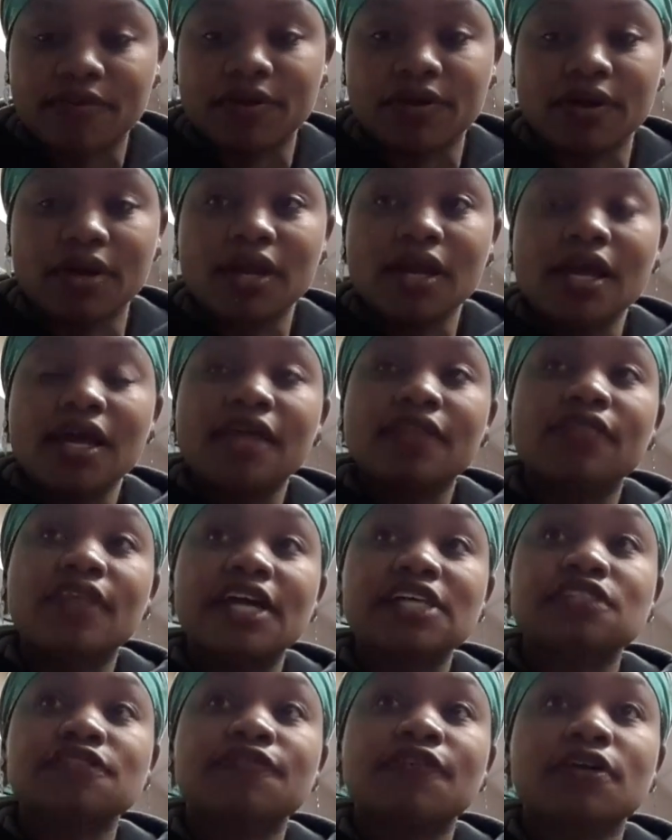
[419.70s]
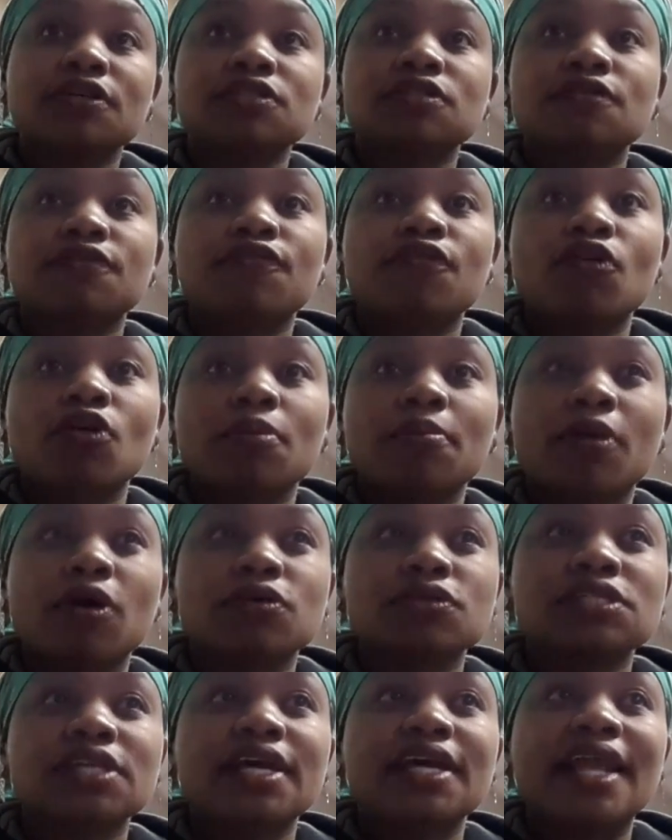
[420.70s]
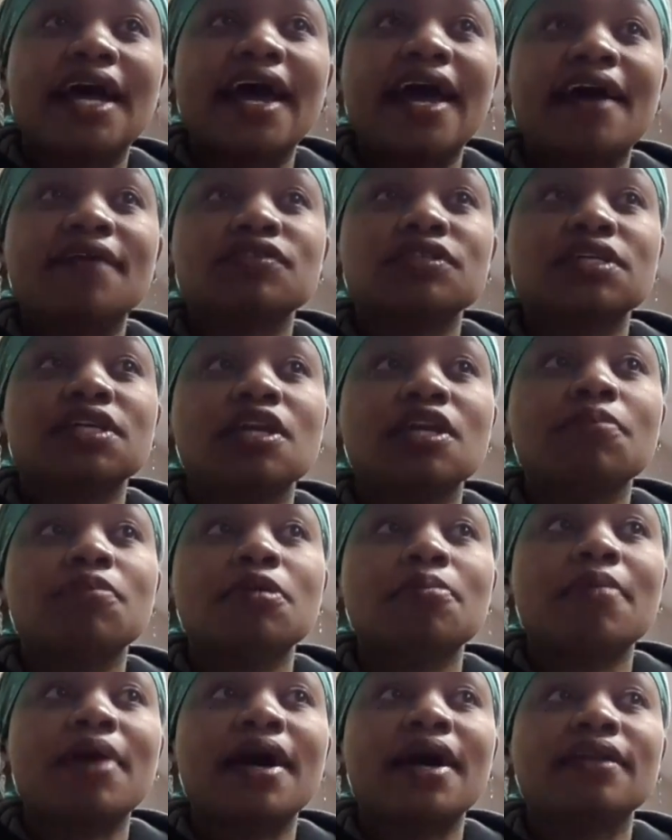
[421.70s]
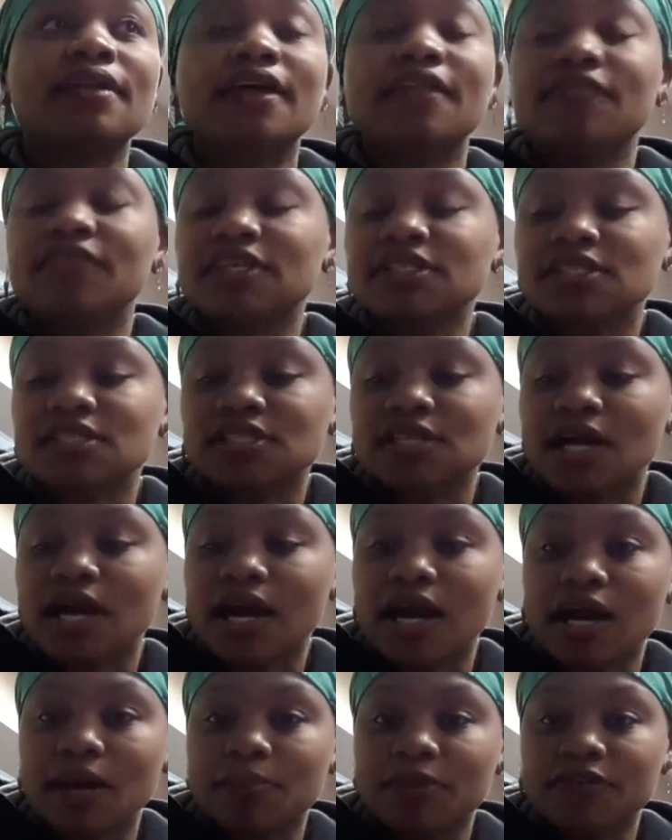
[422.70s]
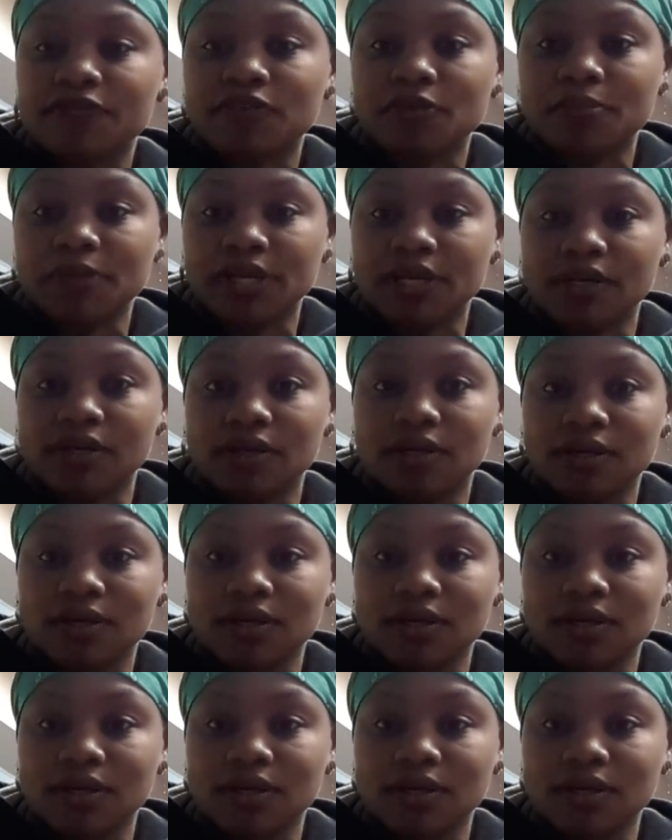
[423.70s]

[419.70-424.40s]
ever. That's first and foremost, and I have to keep in mind that this is a hobby for me.